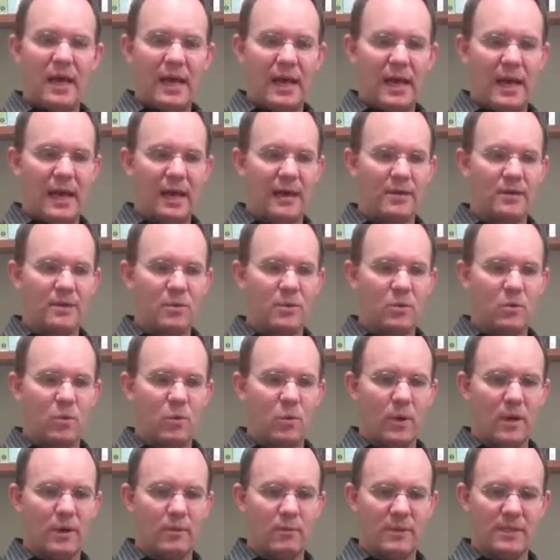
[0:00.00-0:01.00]
and
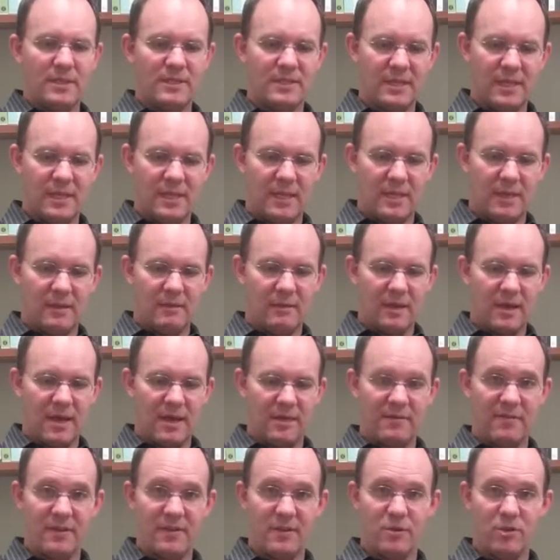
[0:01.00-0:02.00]
what we see in Kai
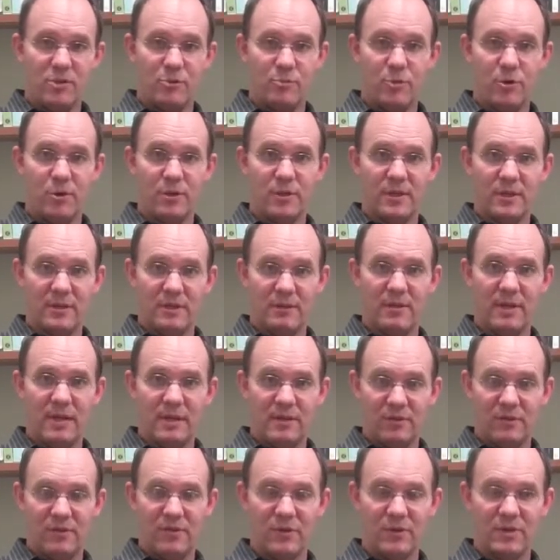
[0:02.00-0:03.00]
Finkler's book, but
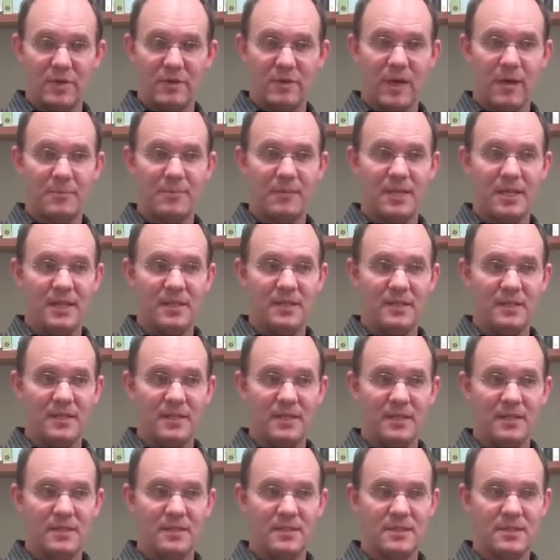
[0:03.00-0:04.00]
interviews
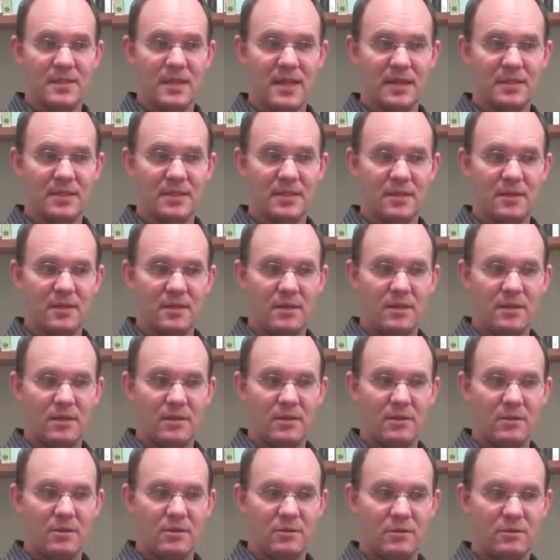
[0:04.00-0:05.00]
adoptees, is that
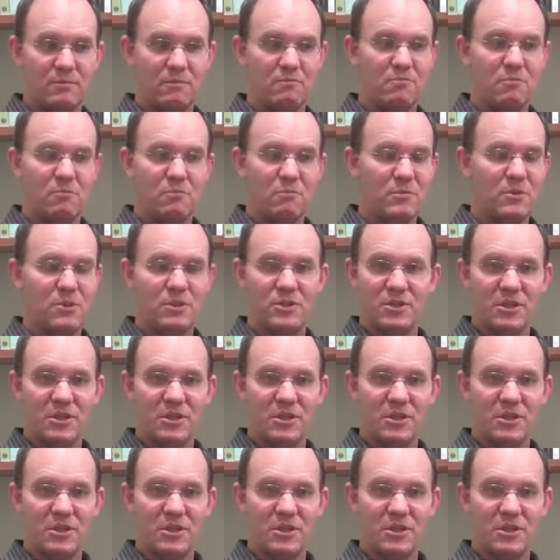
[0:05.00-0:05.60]
to